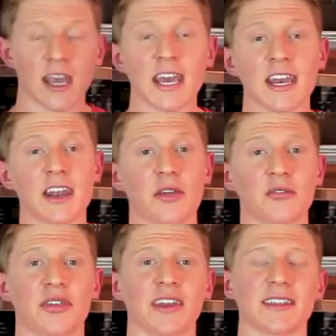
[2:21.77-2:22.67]
And
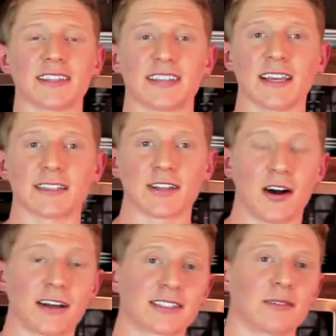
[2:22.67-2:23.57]
another thing that tastes
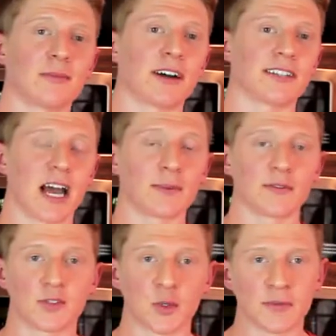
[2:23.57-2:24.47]
awesome on top
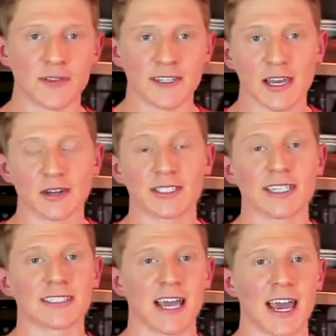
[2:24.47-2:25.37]
of sweet
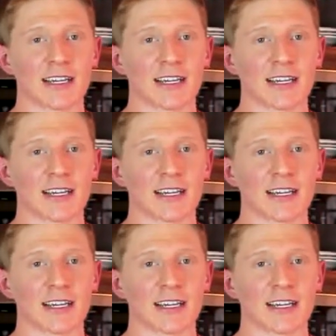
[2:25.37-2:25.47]
potatoes is